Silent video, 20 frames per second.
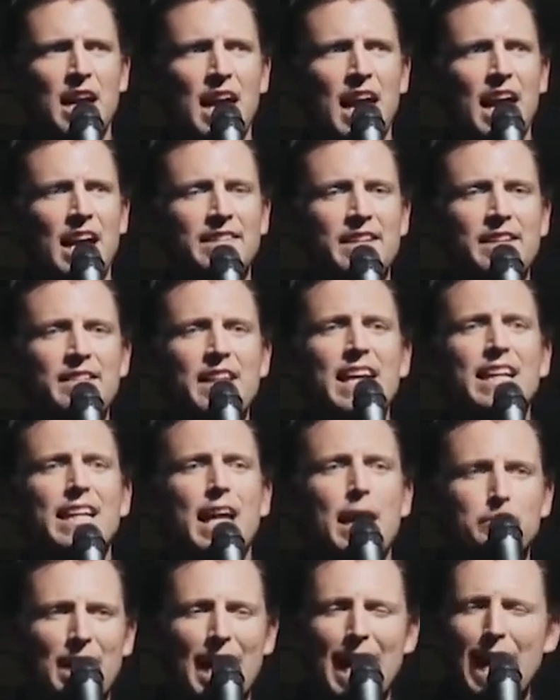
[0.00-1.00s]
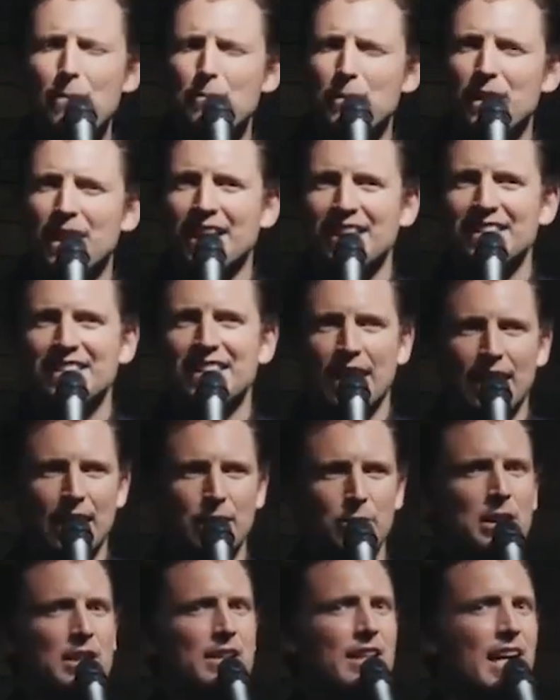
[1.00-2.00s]
And then that kept happening until I
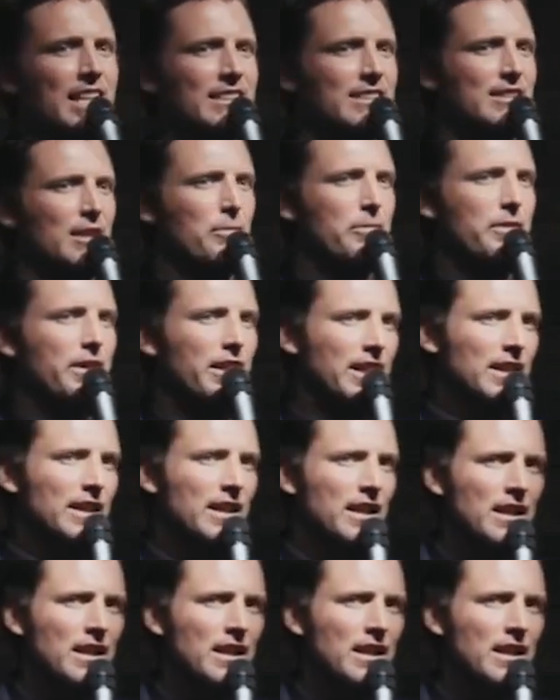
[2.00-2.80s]
realized something.